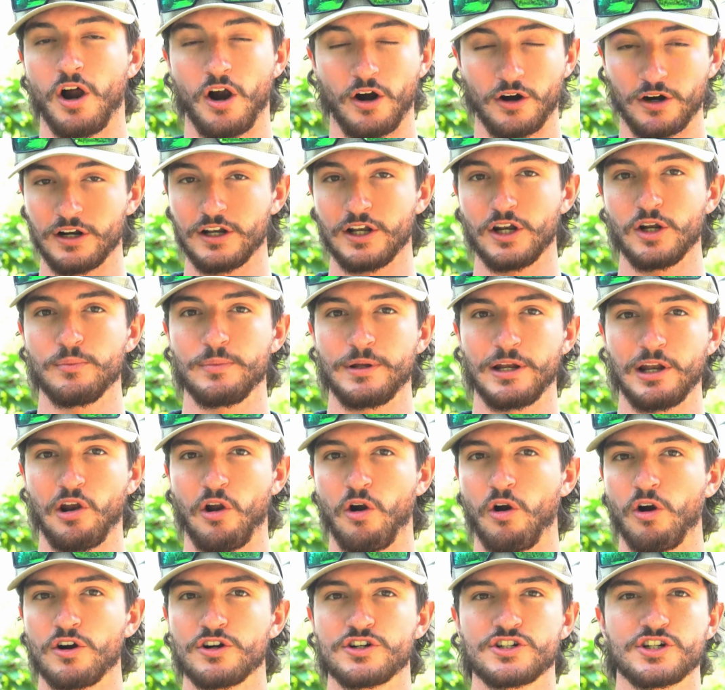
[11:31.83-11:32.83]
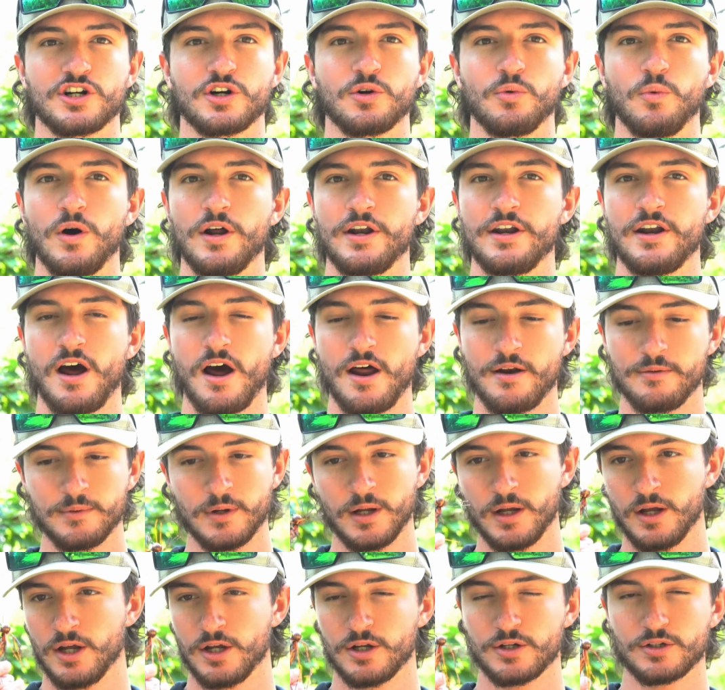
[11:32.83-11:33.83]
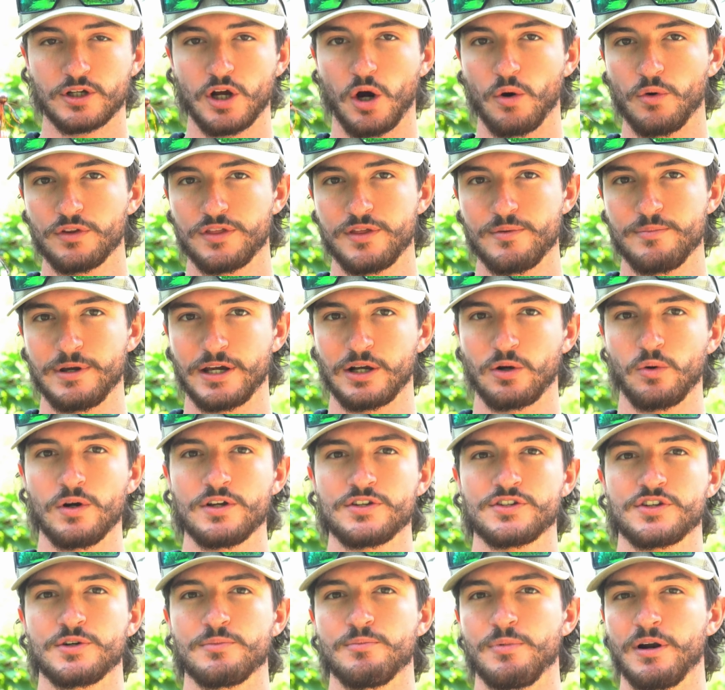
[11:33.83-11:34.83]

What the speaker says: are a little bit larger or whatnot, go with the big wizard.